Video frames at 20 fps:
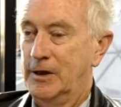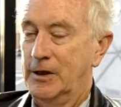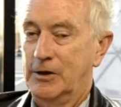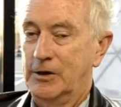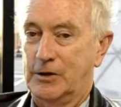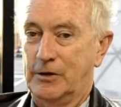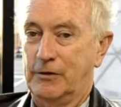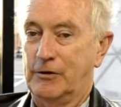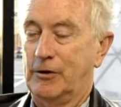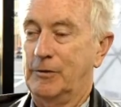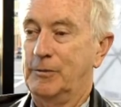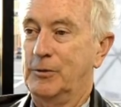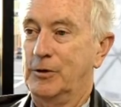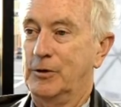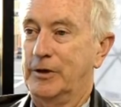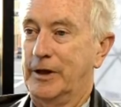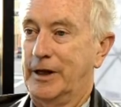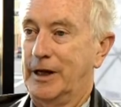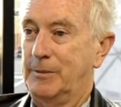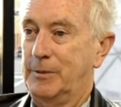So you've got to build
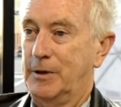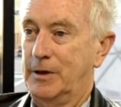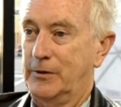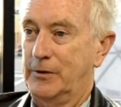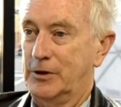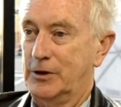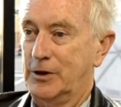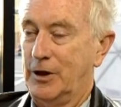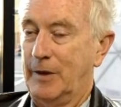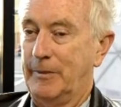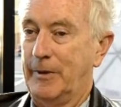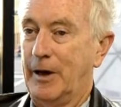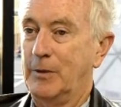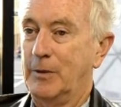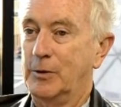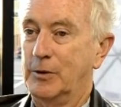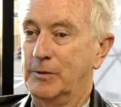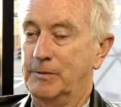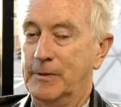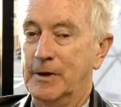that up over time. I
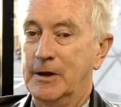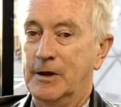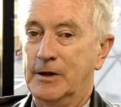would